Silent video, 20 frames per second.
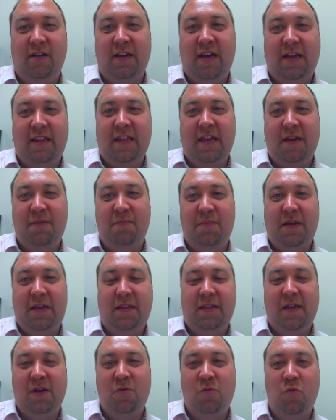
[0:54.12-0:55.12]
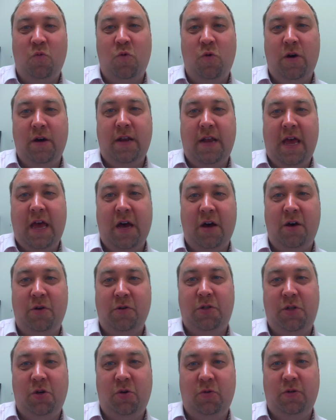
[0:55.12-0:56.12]
and that means that one
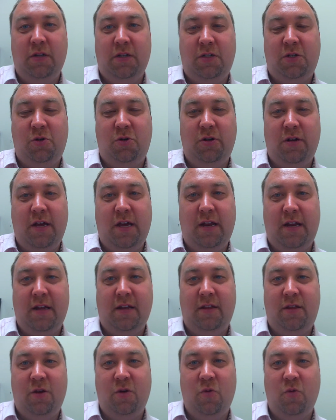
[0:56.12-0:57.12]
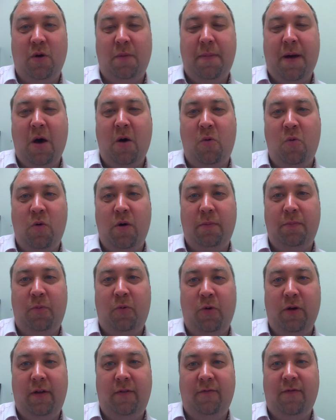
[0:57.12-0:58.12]
household is created, so about
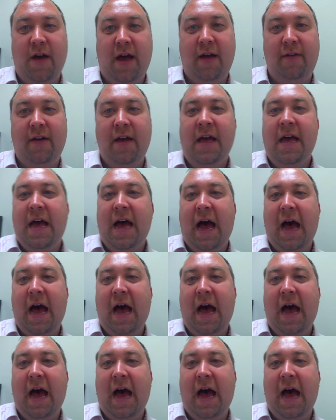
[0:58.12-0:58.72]
1.5.